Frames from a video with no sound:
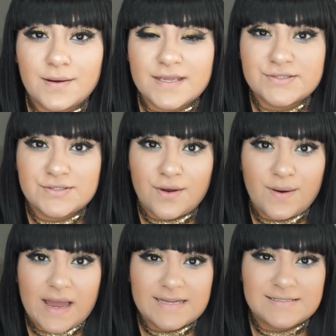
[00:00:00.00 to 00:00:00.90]
Okay, so
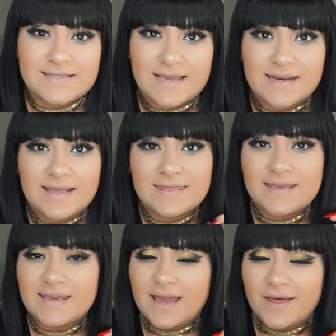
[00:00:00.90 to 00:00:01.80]
I did
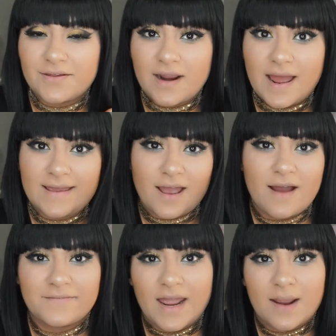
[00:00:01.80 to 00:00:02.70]
the other eye
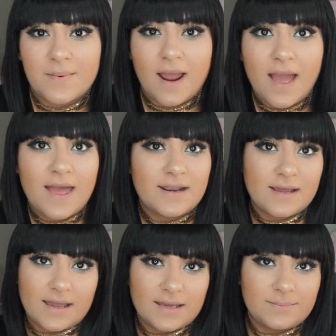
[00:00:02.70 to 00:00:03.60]
off camera and
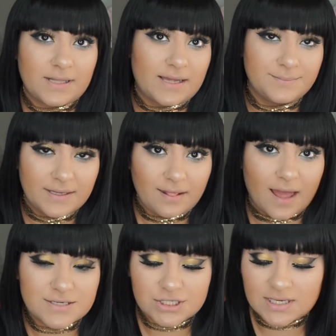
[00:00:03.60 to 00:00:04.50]
I applied my
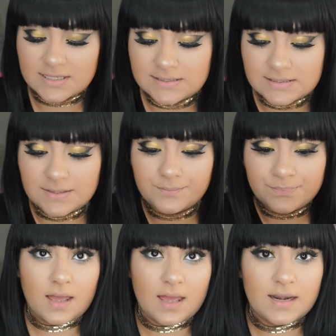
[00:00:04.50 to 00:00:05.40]
lashes.
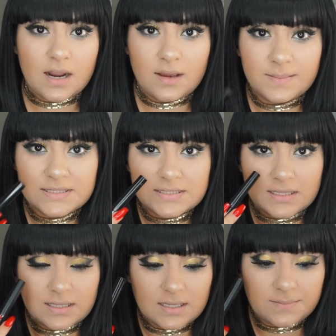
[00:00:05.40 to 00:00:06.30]
And now I'm
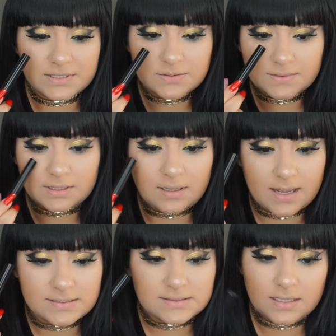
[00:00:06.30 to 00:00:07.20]
basically gonna be doing the
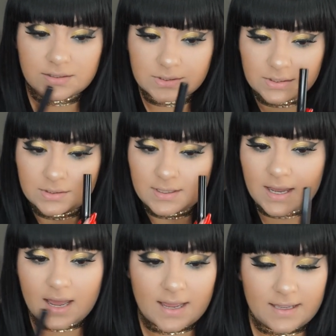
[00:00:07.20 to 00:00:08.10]
lines under
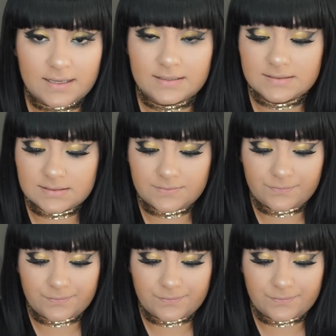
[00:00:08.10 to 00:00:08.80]
the eyes.